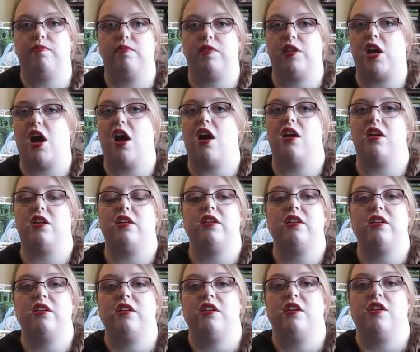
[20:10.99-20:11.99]
yarn
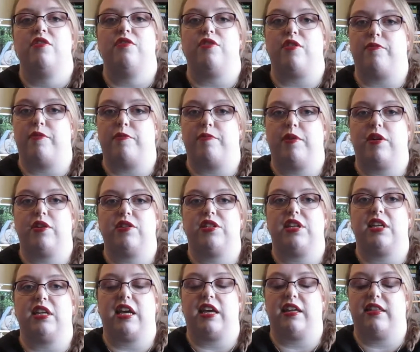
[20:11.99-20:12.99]
from a
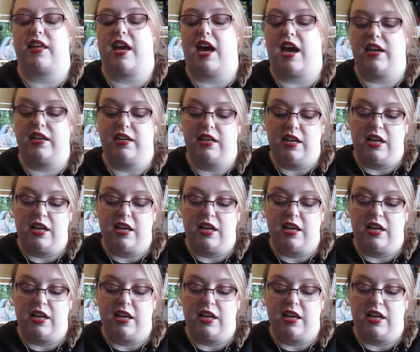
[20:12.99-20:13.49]
person like that.